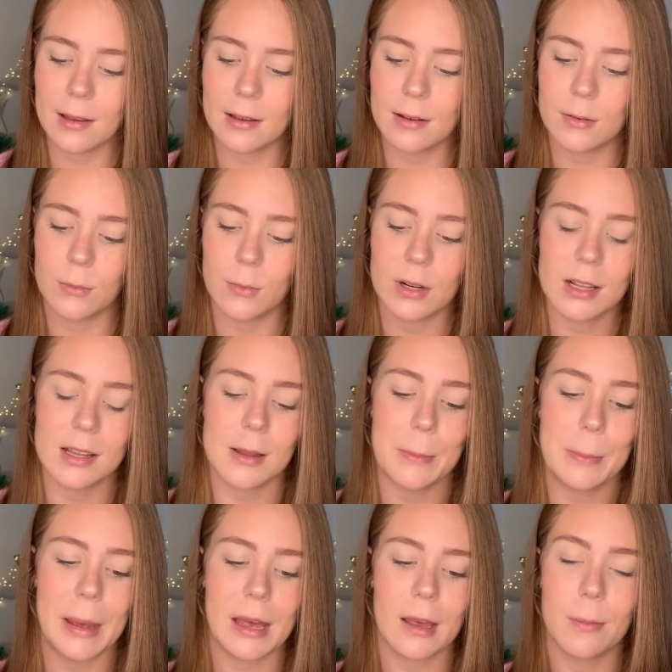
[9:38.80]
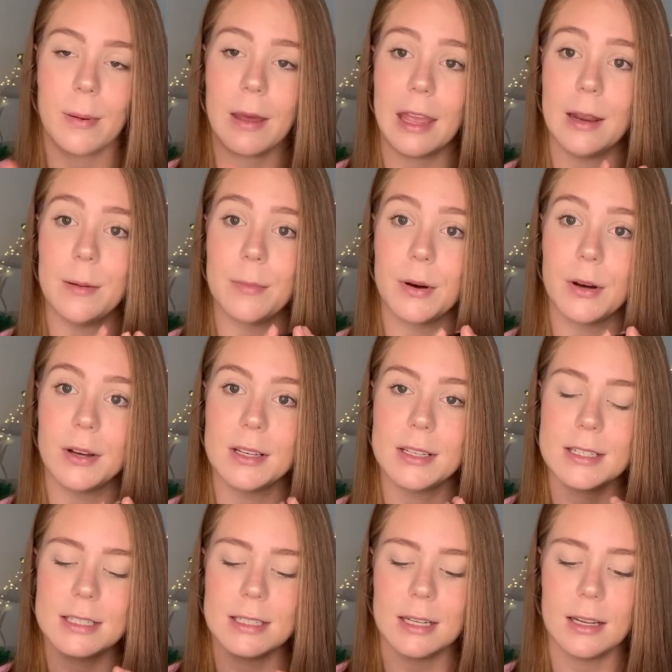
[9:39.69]
one of the MAC paint
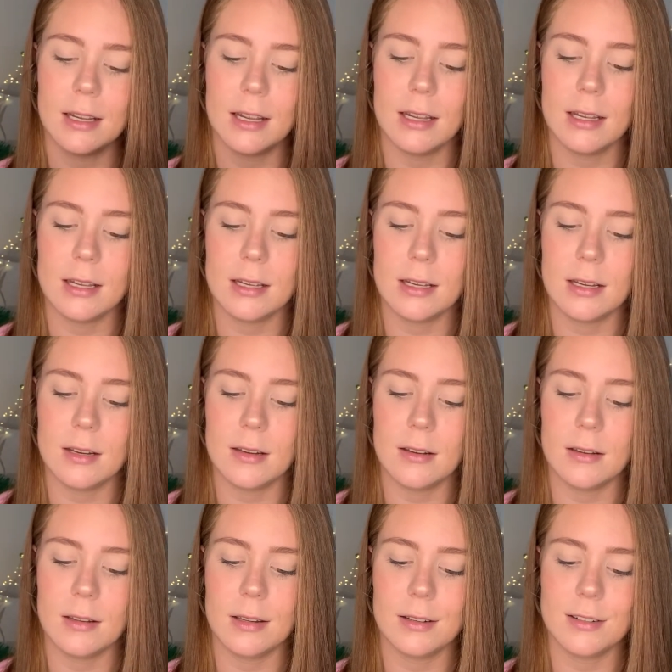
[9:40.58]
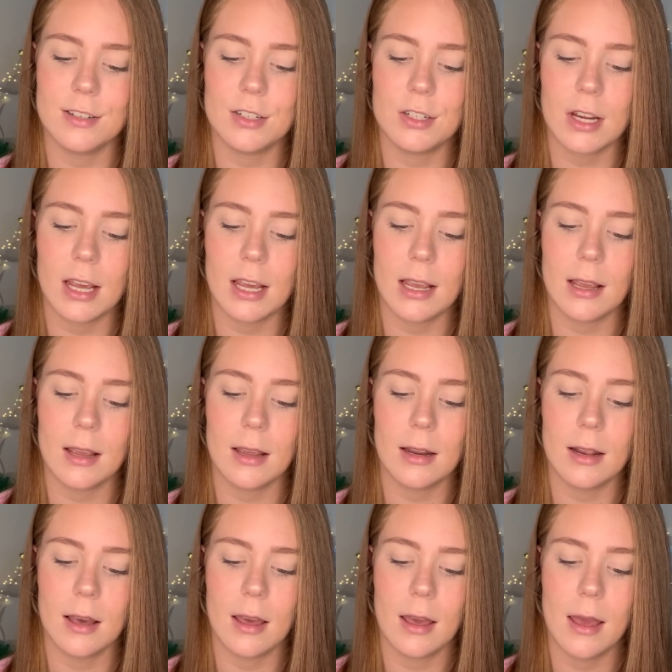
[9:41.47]
pots in the shade
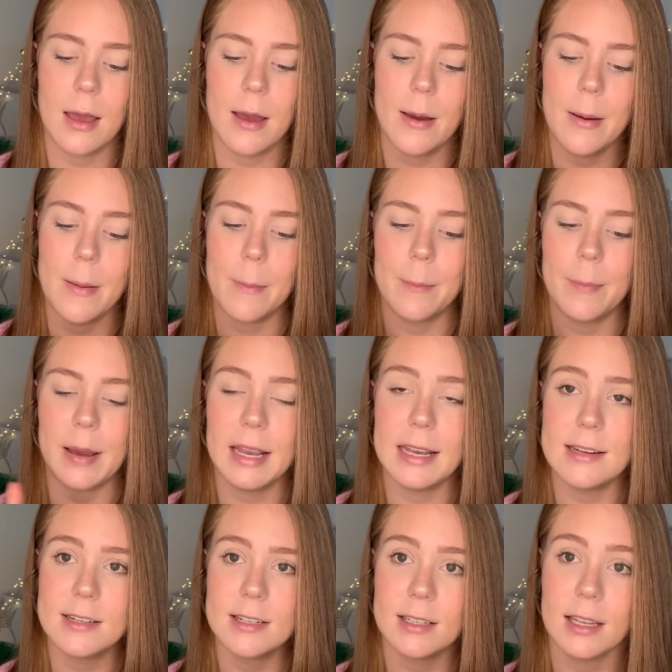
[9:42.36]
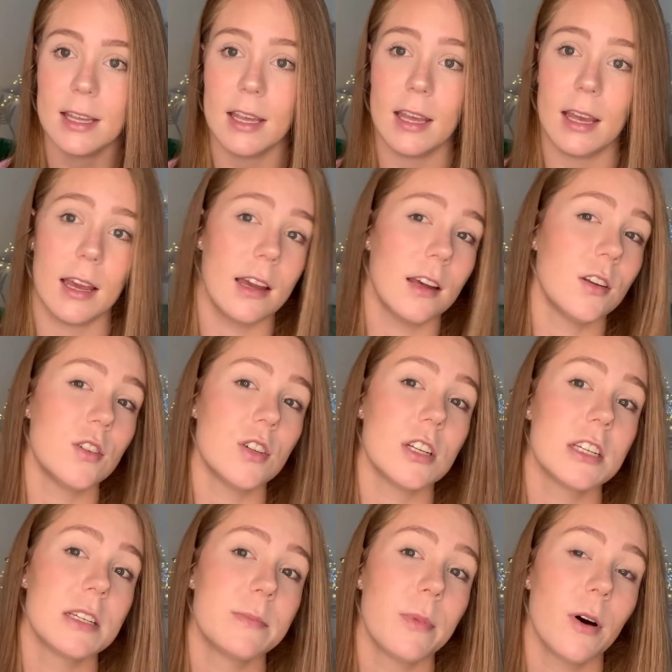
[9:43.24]
Painterly and
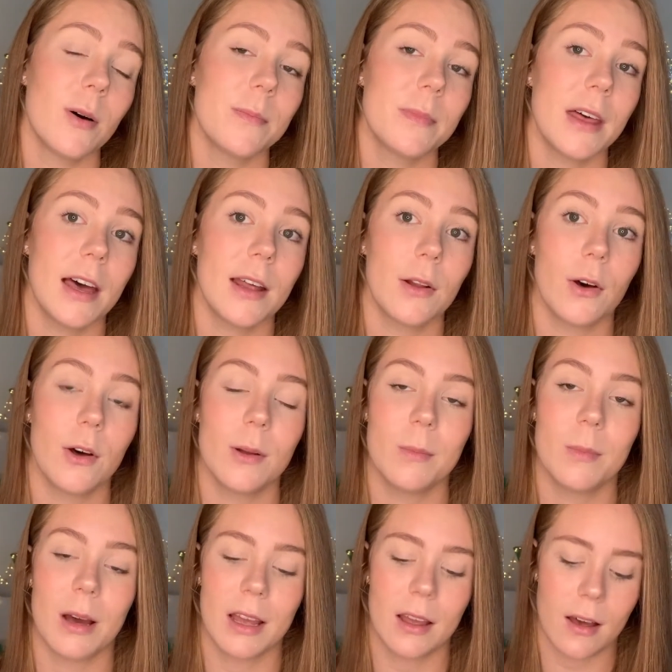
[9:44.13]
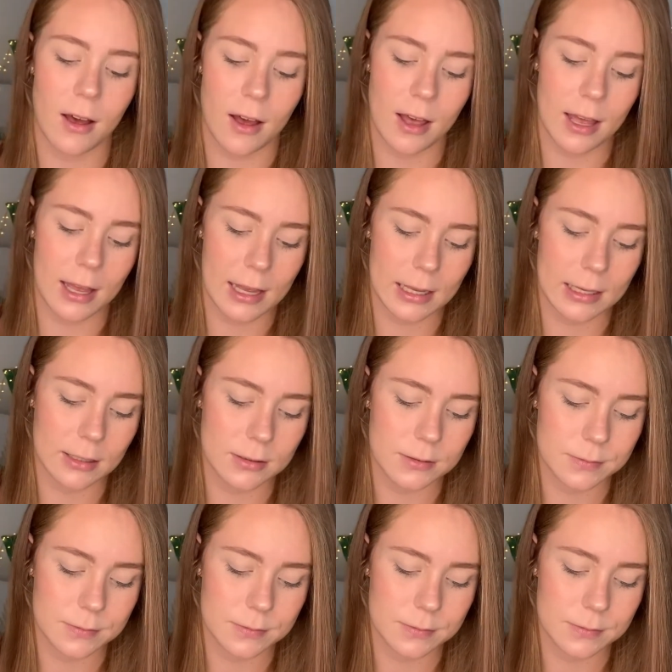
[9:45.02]
just pop that on my eye.